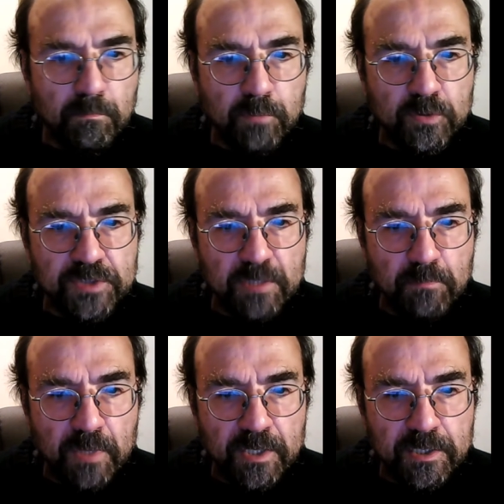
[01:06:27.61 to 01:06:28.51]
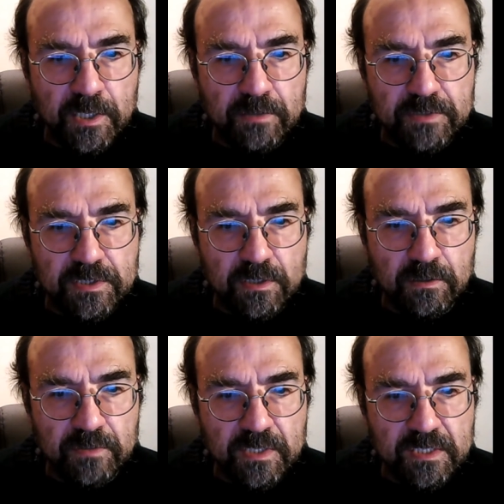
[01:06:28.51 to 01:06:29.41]
put up my notes
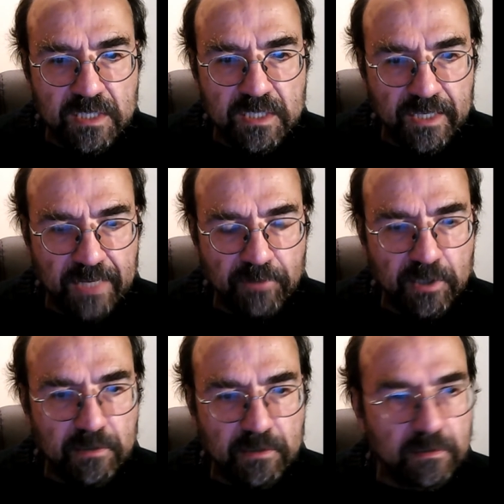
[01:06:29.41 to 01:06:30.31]
on the Slack area